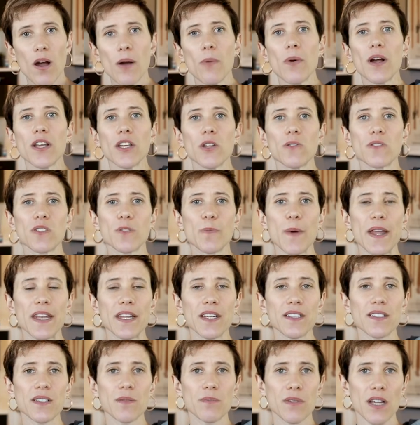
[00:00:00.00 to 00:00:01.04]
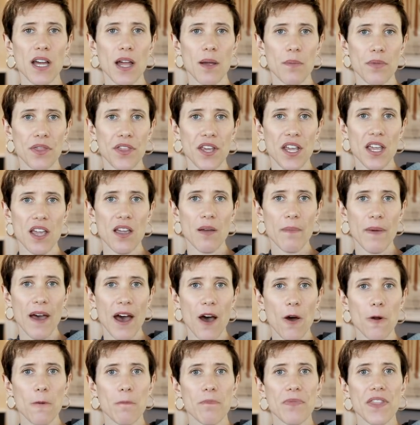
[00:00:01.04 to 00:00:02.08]
I want you spending some time thinking
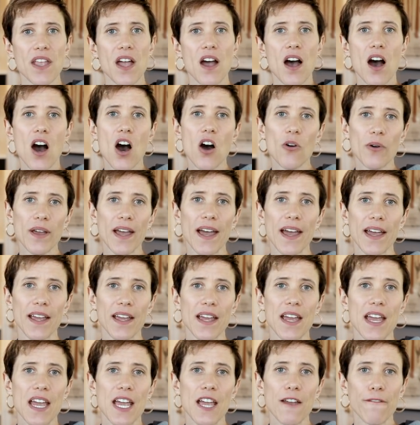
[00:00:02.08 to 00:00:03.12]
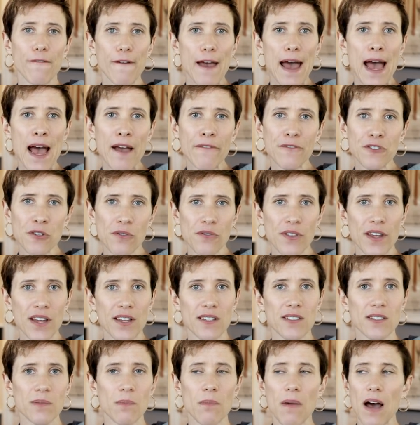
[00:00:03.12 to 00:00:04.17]
about, okay, if after
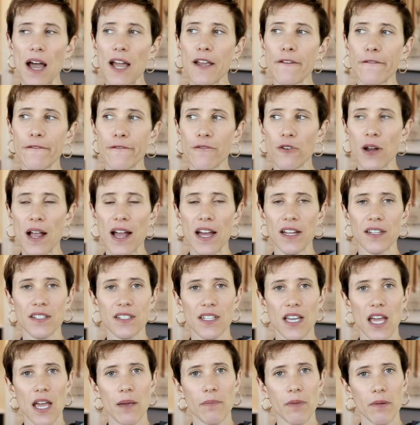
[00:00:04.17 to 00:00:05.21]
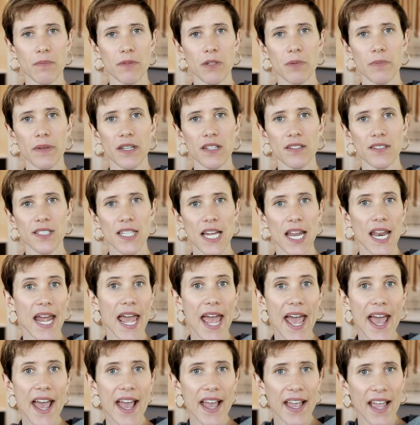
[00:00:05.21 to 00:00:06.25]
this, my friend came up to me and said,
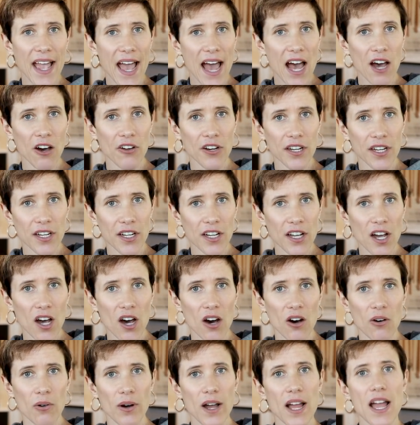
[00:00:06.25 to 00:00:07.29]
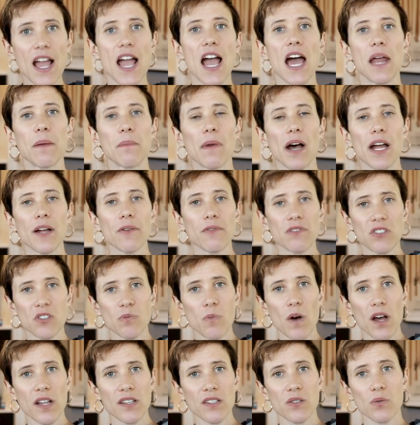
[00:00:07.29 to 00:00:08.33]
hey, how did it go? And my
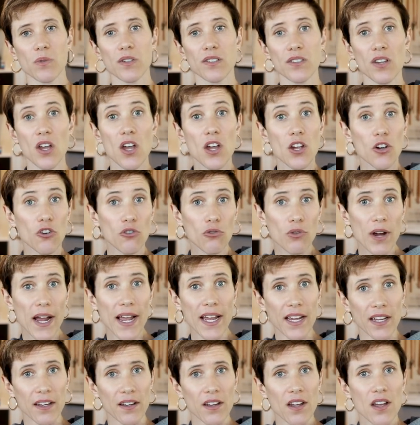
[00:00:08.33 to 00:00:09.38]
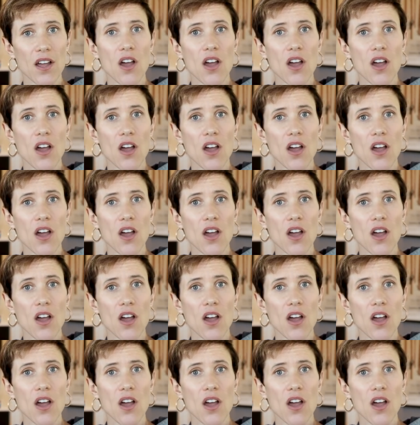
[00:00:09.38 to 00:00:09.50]
response was, great.